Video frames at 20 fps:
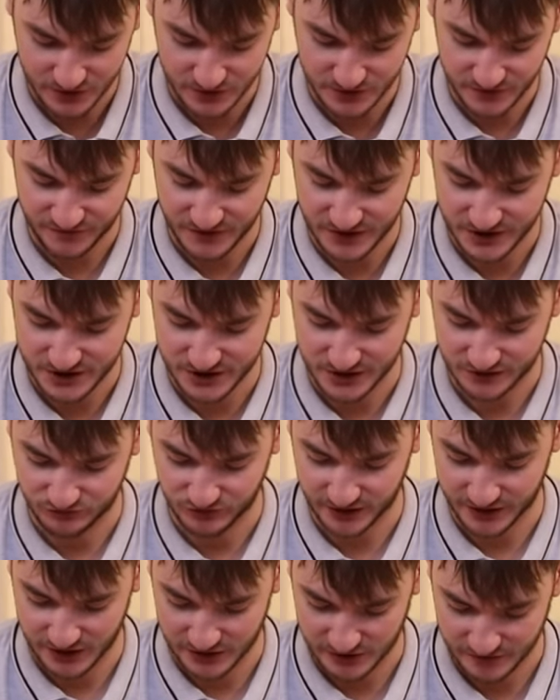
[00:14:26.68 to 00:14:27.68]
do to finish this
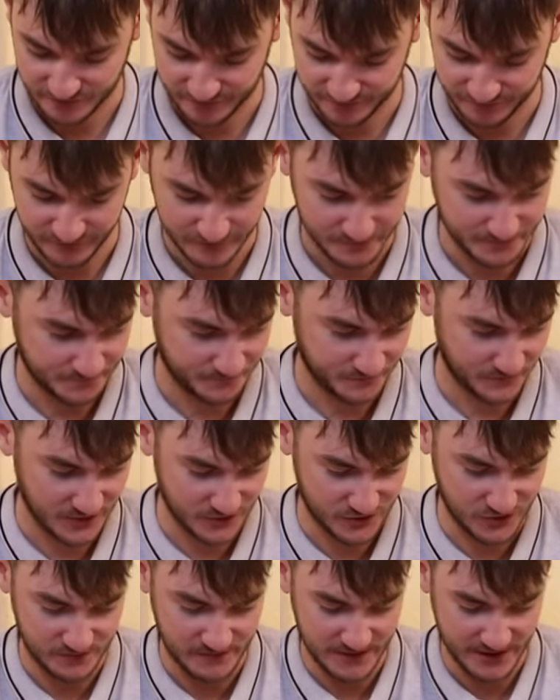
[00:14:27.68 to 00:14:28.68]
rig off
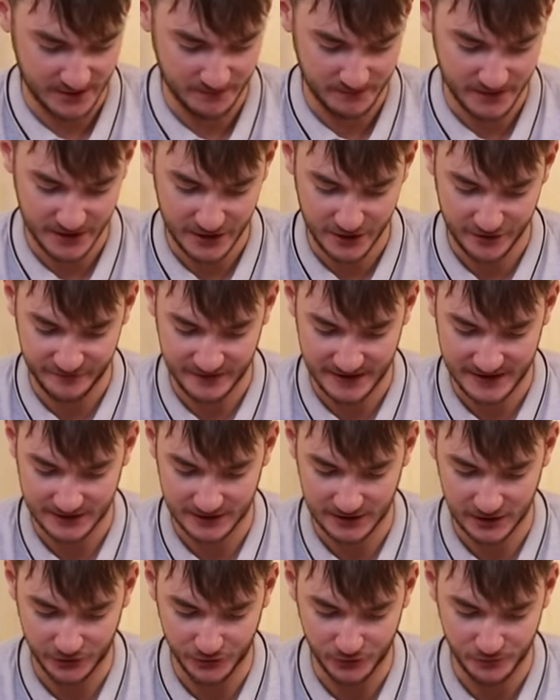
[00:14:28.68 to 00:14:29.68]
just make a big
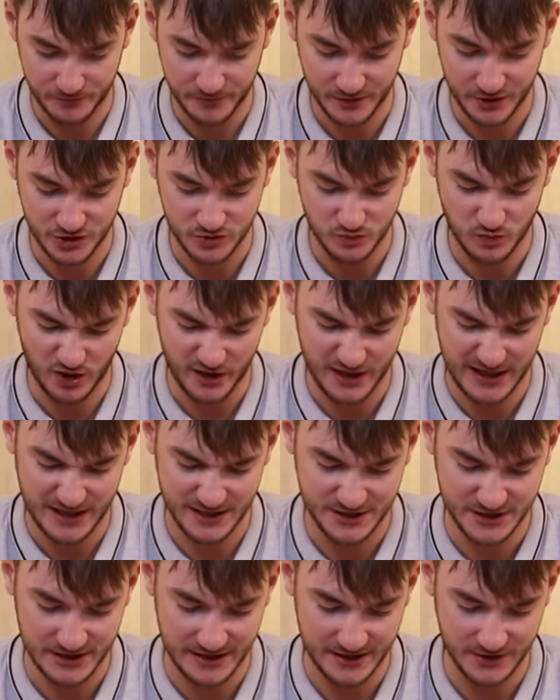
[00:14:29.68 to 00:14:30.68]
overhand loop because what I
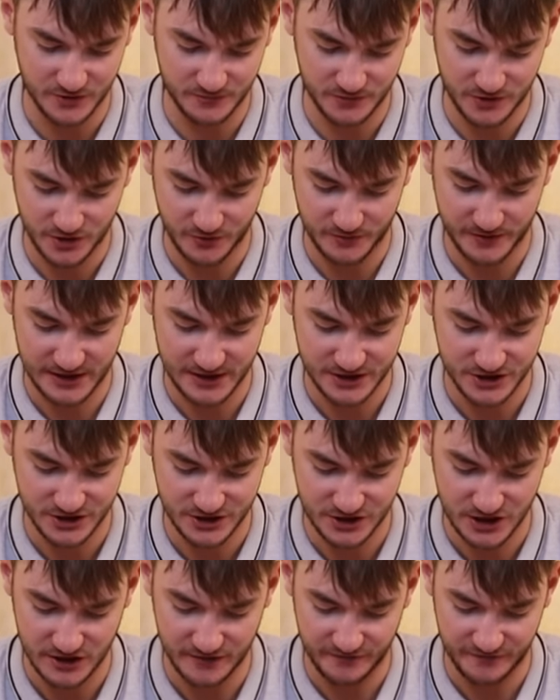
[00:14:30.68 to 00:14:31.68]
actually end up doing when I actually
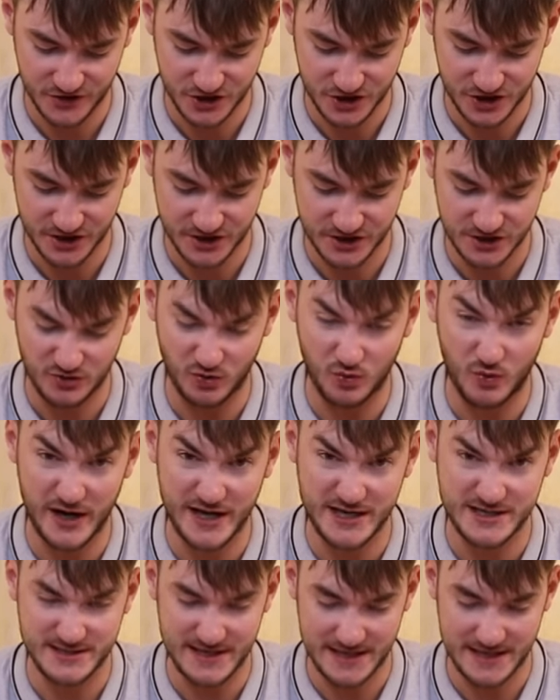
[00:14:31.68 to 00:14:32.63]
start fishing always